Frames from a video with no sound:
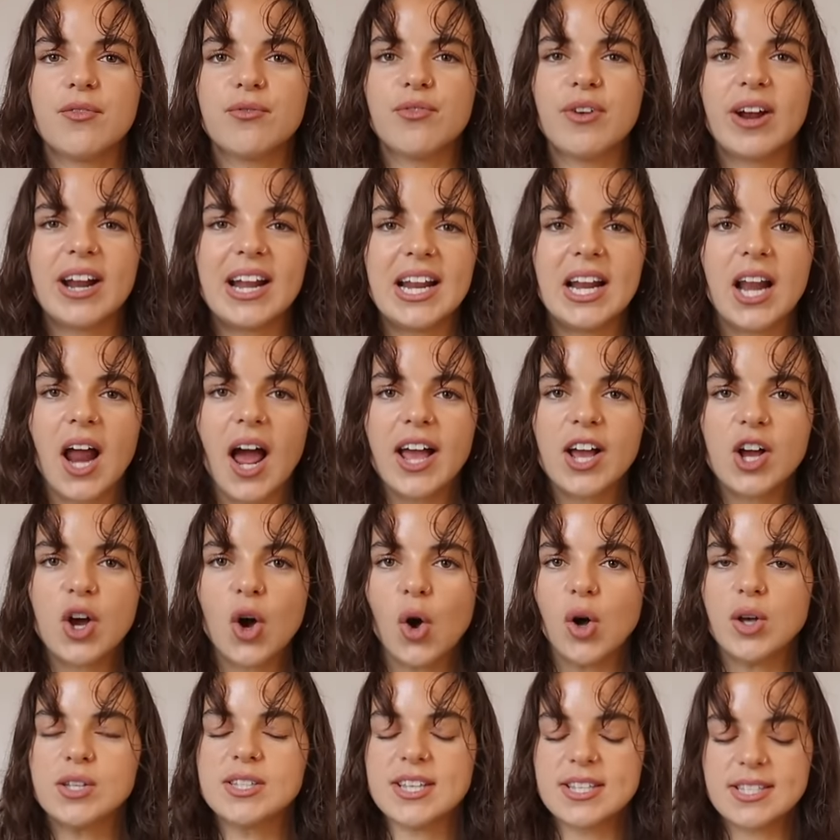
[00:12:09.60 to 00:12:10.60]
really like
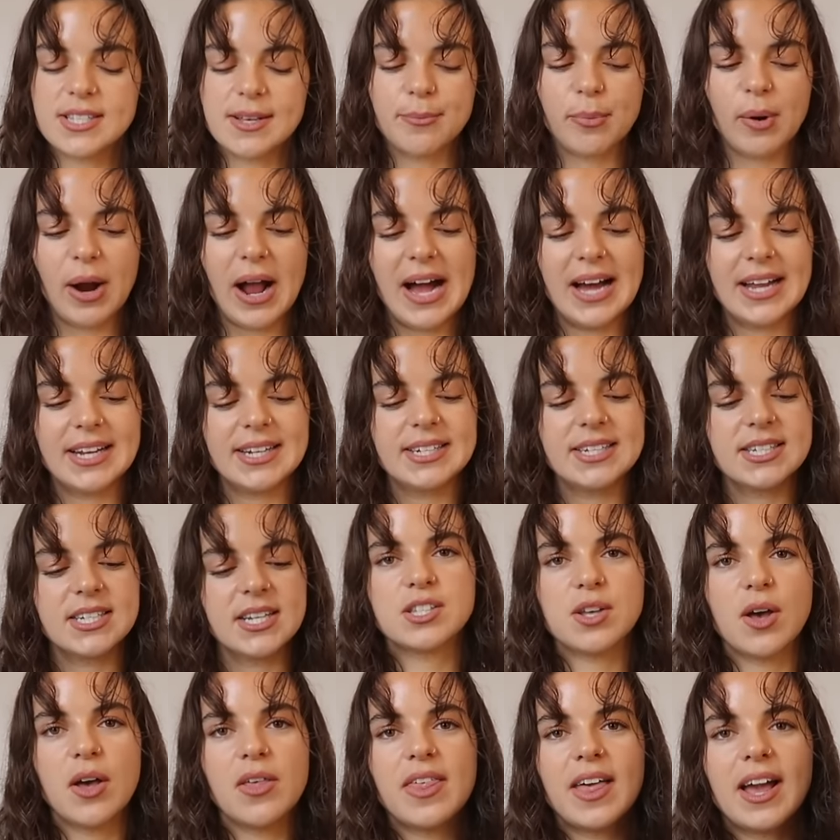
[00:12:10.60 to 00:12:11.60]
COS as a brand.
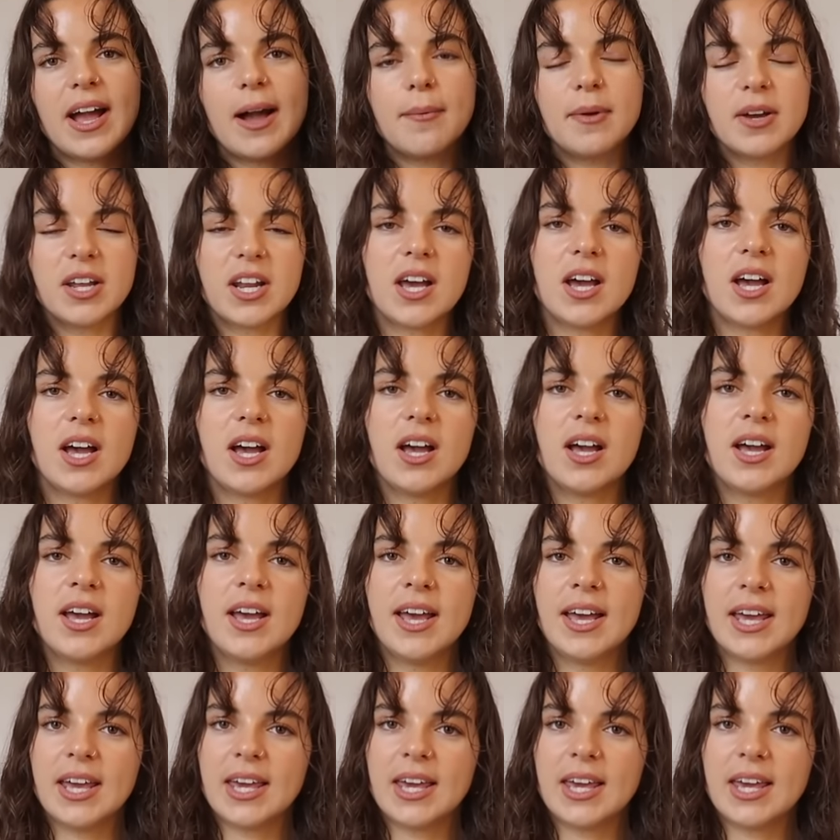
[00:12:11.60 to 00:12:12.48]
So I think I'm gonna